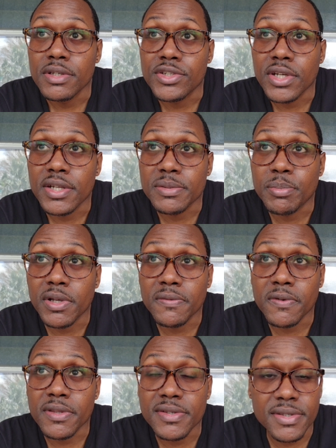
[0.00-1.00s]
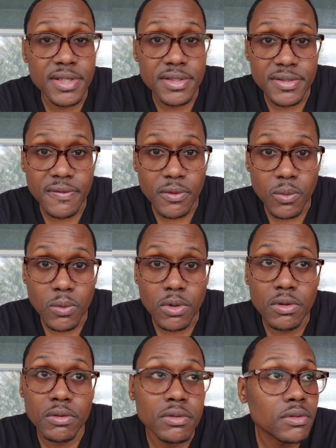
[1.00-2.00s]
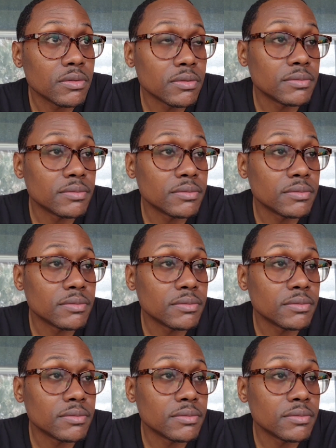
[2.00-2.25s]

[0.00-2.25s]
He shed his blood for the sins of the world.